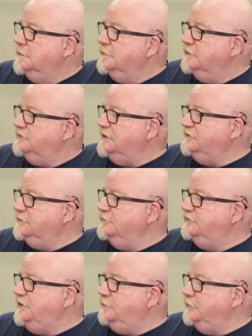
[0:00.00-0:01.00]
Is that some
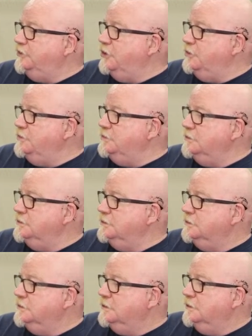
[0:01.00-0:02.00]
secret code?
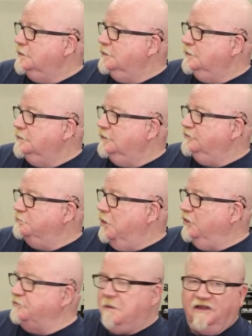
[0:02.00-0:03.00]
Is
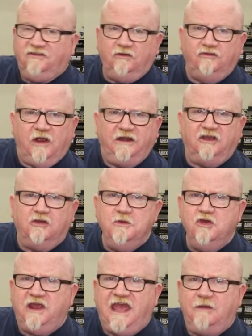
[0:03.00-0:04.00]
Mars Monster trying to
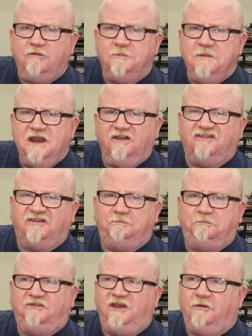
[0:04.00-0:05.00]
communicate with me in a
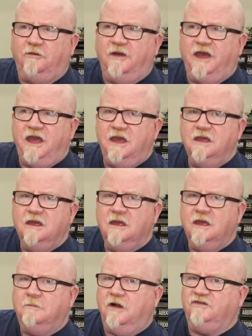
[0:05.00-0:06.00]
secret way?
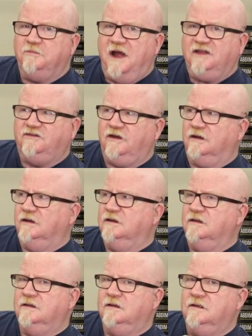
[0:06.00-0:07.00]
Mars Monster,
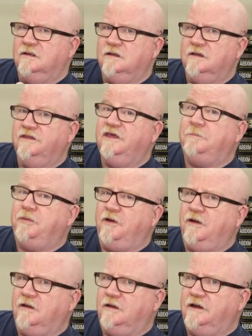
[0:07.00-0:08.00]
the
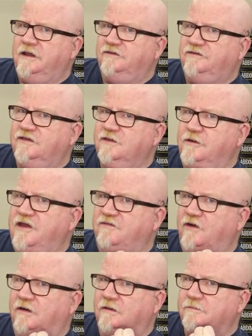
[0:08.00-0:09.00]
pearl is in the
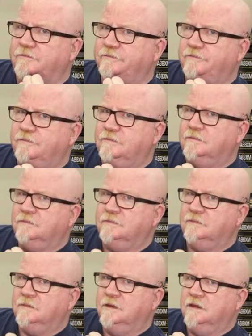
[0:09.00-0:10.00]
river.
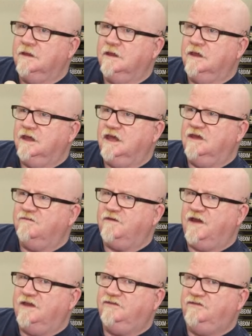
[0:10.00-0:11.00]
If
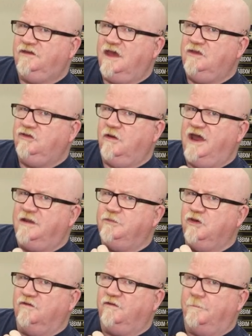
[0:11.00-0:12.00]
I said you had a
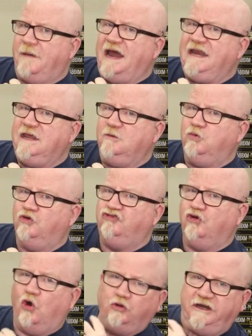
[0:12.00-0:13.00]
beautiful body, would
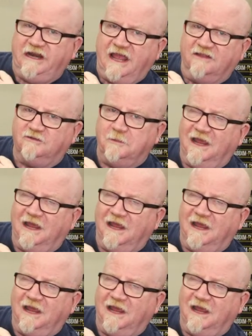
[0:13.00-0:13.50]
you hold it against me?